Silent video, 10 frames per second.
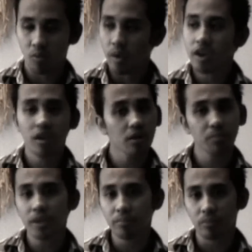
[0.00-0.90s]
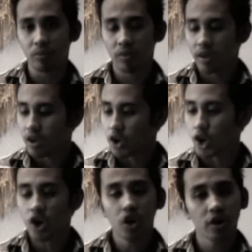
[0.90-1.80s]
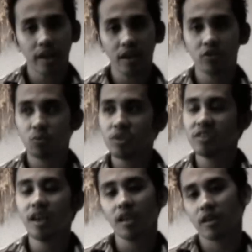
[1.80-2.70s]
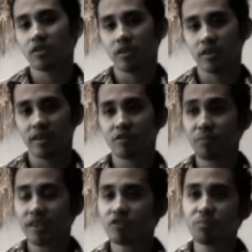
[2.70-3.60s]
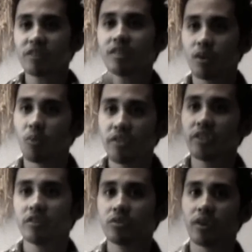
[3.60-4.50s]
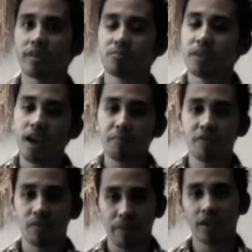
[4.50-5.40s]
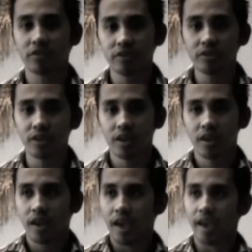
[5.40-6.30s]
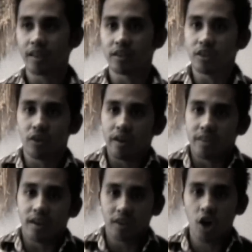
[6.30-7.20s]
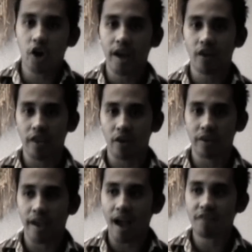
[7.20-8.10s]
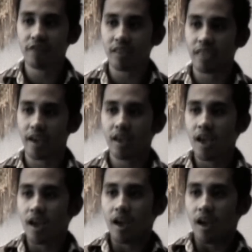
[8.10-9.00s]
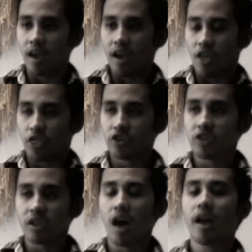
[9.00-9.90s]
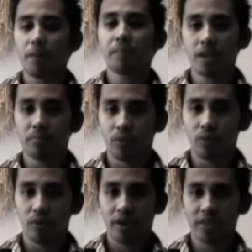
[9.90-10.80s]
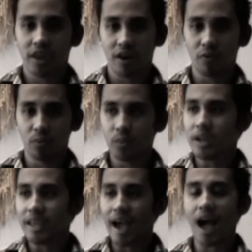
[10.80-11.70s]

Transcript: Regular people, good looking, because we see a lot of good looking. Especially one thing too is me coming from Bakersfield, and in the Kern County area, I felt like there's a lot of people that are really